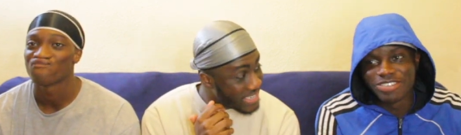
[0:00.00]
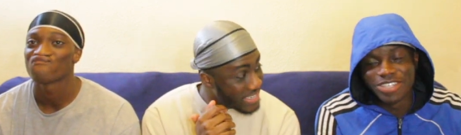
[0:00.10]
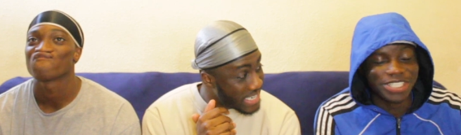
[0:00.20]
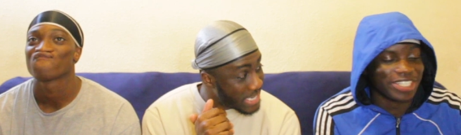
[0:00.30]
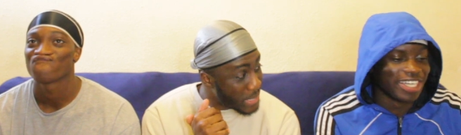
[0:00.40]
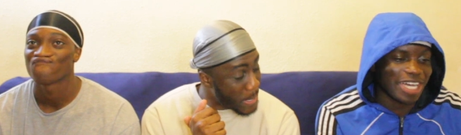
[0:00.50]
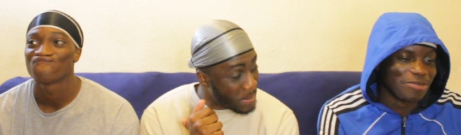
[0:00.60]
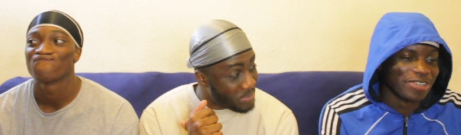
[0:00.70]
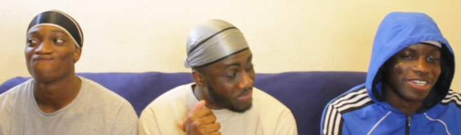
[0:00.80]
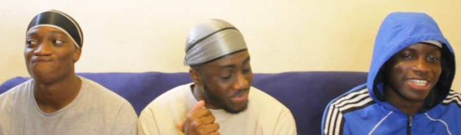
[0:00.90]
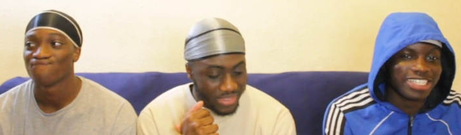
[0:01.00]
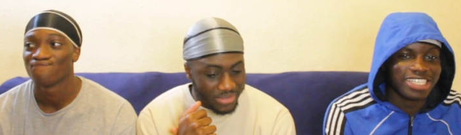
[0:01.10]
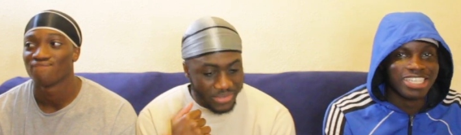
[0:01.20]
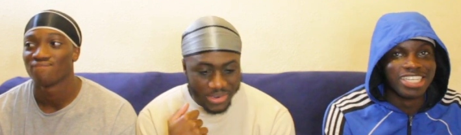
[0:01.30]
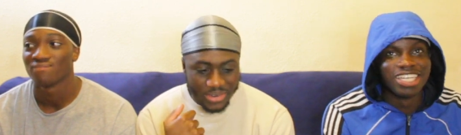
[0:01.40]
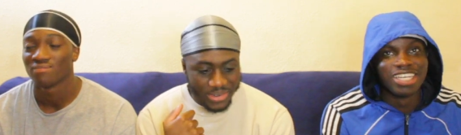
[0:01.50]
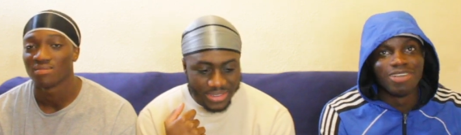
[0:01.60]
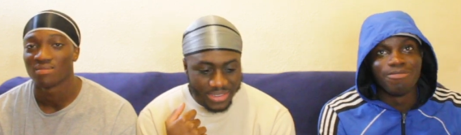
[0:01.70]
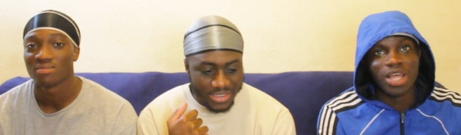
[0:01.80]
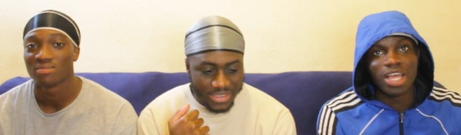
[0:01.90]
Speaker 1: what's going to happen, honestly. Bro.
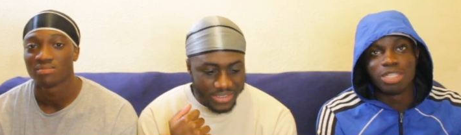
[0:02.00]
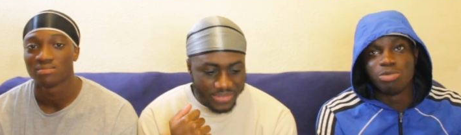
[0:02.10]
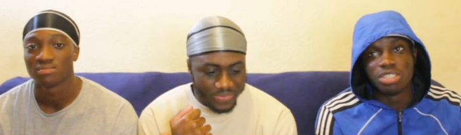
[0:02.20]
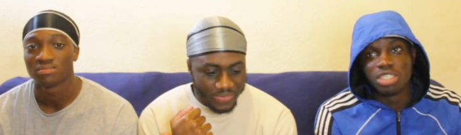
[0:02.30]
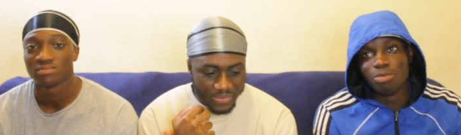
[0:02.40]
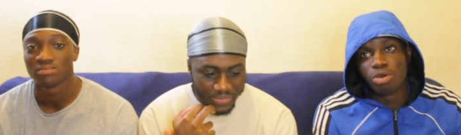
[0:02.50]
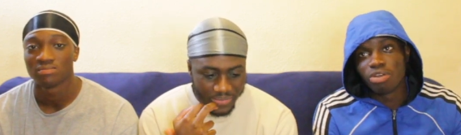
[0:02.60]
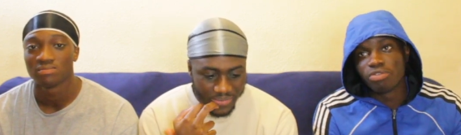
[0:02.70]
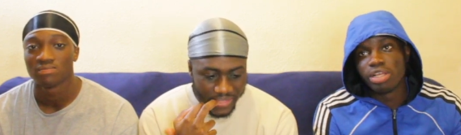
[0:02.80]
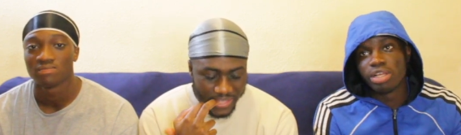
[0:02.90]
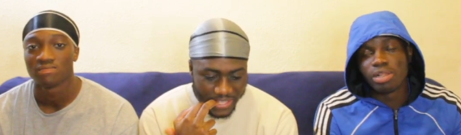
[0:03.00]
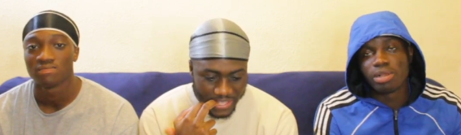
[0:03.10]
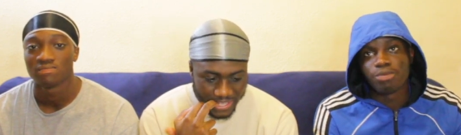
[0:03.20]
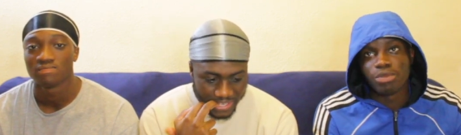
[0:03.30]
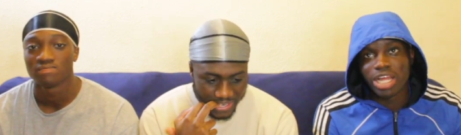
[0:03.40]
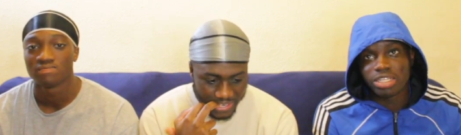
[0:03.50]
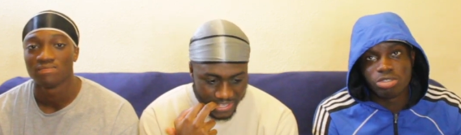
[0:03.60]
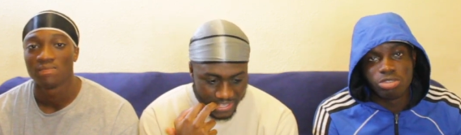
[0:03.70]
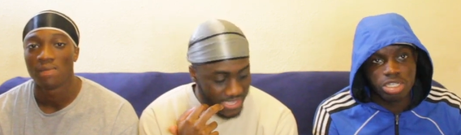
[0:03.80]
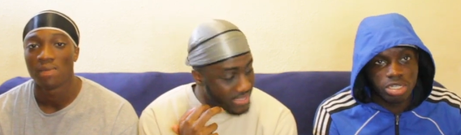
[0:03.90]
I guess we'll see more of the
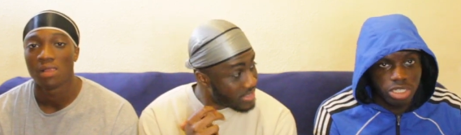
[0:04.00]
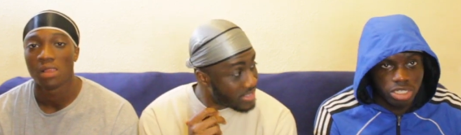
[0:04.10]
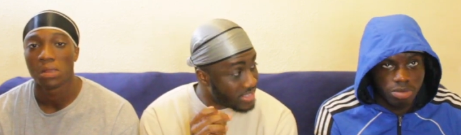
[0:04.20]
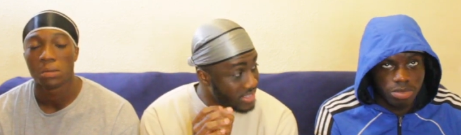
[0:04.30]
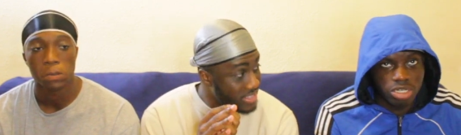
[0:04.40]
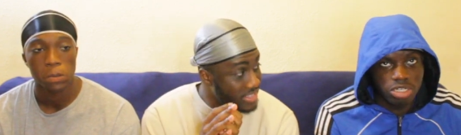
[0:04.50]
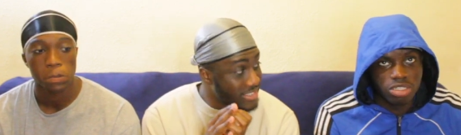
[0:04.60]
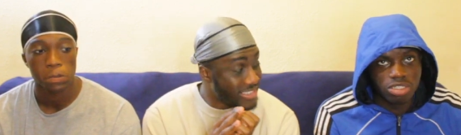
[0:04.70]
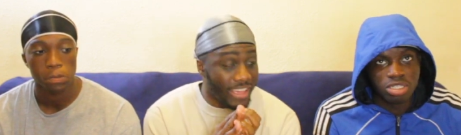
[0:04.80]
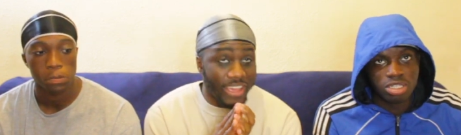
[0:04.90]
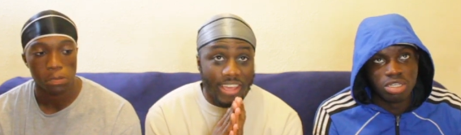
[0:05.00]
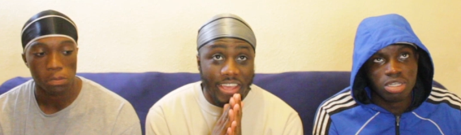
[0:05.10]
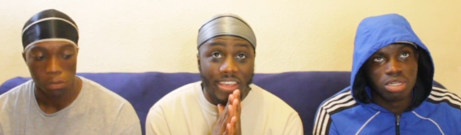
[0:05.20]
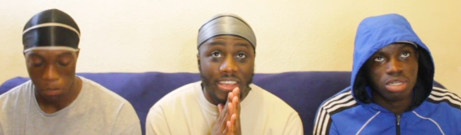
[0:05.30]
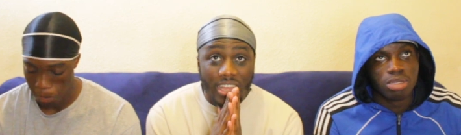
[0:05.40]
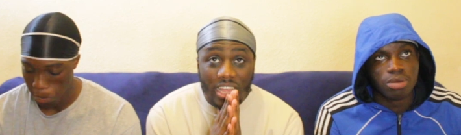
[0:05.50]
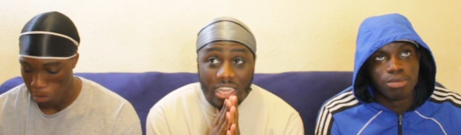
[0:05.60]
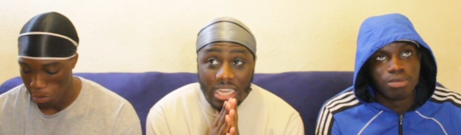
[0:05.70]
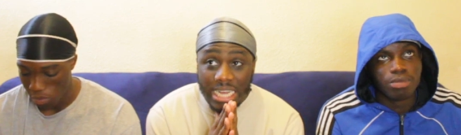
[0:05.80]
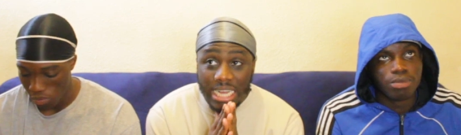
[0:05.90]
last two generation of miracles. Yeah.
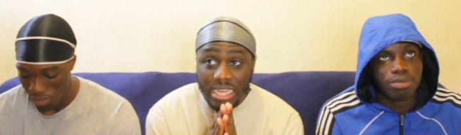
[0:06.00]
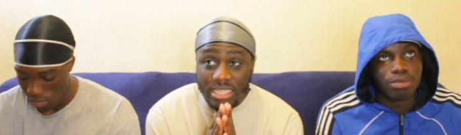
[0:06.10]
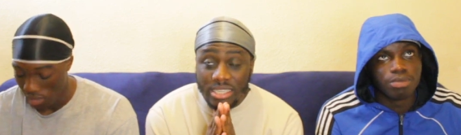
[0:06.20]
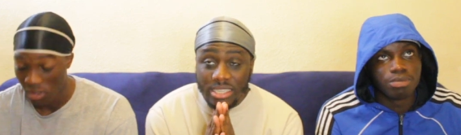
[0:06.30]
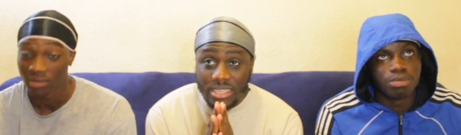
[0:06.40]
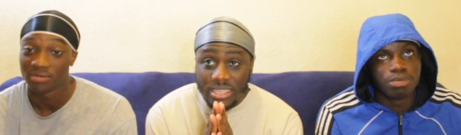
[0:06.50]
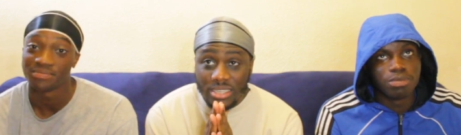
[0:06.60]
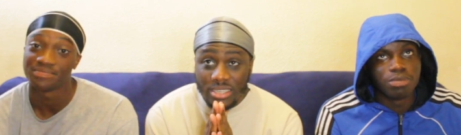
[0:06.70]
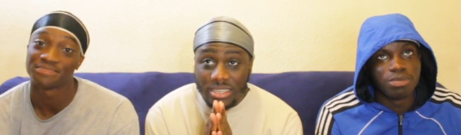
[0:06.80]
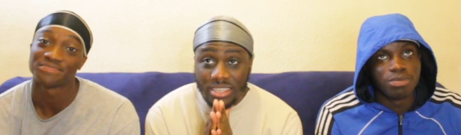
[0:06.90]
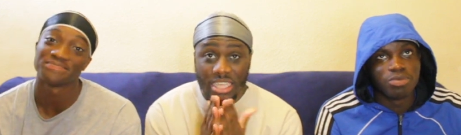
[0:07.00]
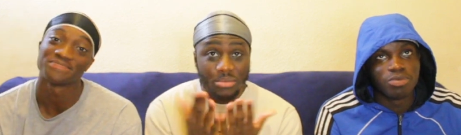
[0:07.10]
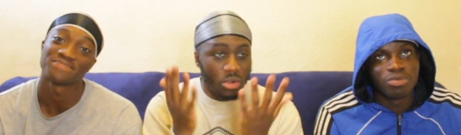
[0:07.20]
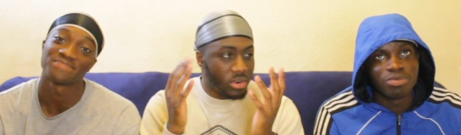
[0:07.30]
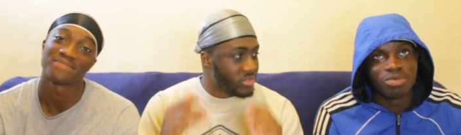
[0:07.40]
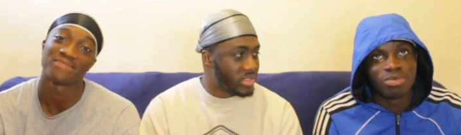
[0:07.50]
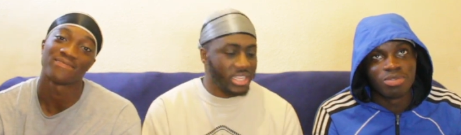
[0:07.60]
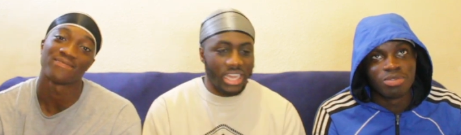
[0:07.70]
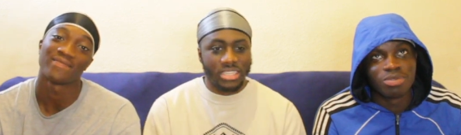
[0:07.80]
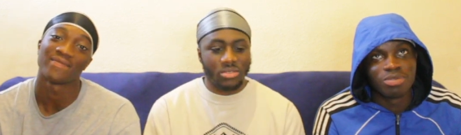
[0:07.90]
Speaker 2: And mm-hmm. see more of the
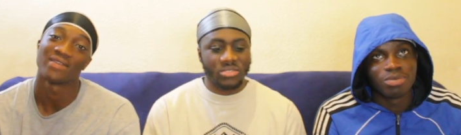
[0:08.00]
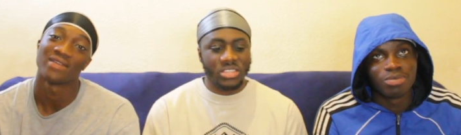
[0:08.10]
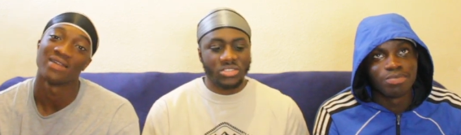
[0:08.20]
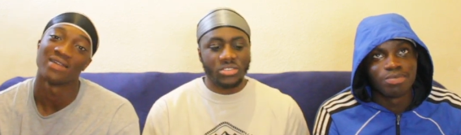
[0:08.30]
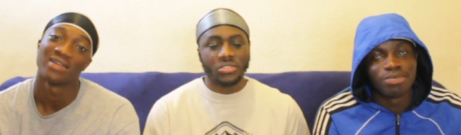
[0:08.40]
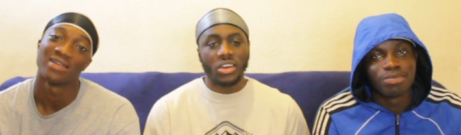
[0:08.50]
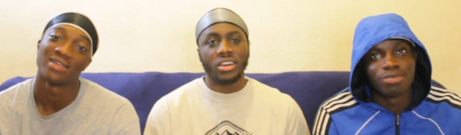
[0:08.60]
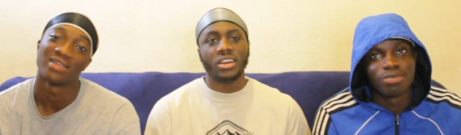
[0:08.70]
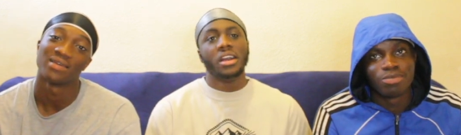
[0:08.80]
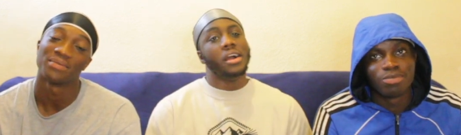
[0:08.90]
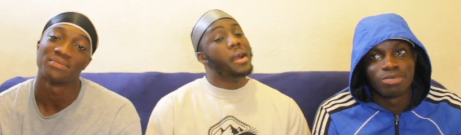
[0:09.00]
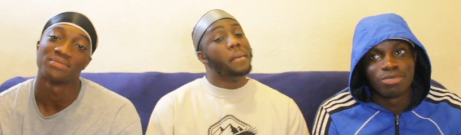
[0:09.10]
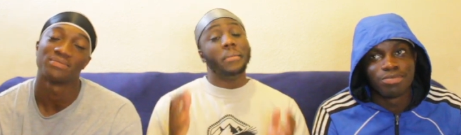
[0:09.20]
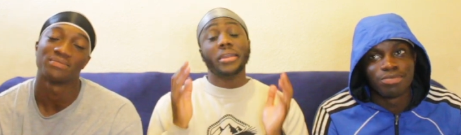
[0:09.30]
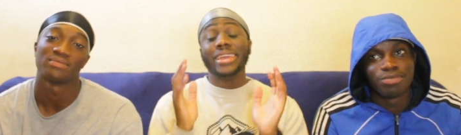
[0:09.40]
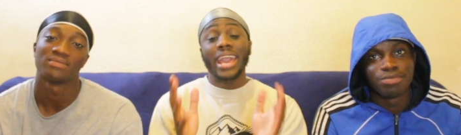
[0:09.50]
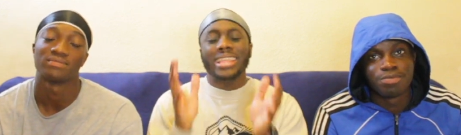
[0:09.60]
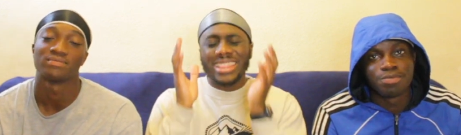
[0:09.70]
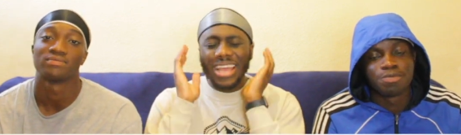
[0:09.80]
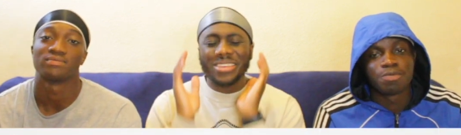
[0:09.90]
guys that we've seen so far. Yep. But
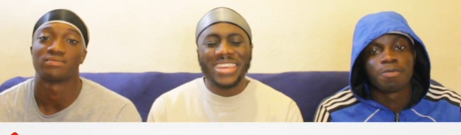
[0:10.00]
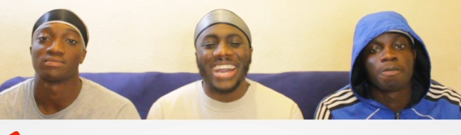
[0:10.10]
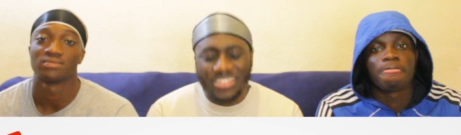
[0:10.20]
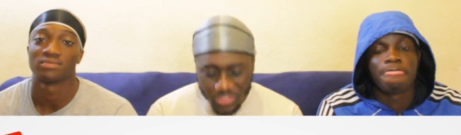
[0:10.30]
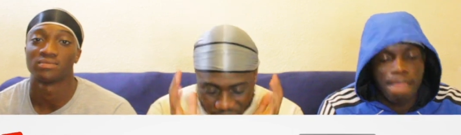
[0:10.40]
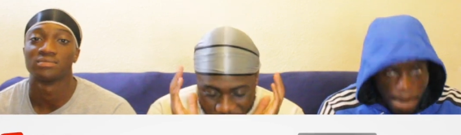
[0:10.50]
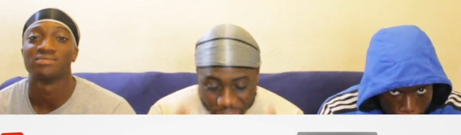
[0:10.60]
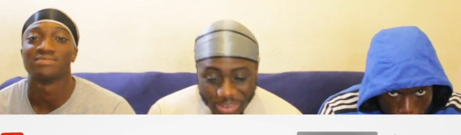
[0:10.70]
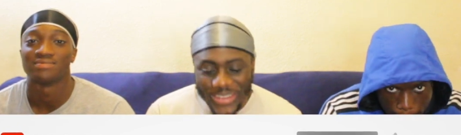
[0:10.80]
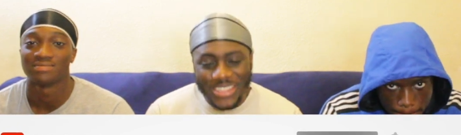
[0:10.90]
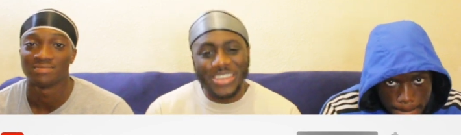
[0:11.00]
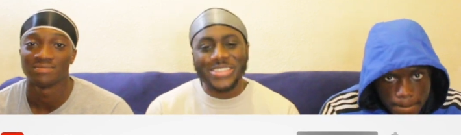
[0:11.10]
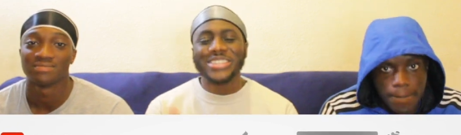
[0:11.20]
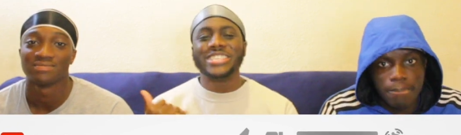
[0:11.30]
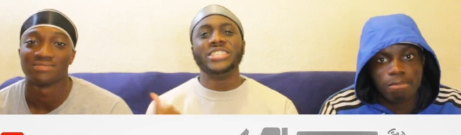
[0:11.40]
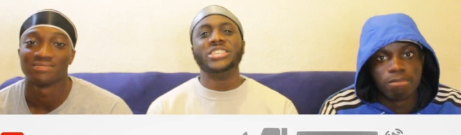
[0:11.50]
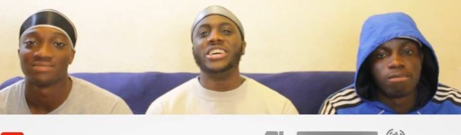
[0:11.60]
yeah, thank you guys for following us on this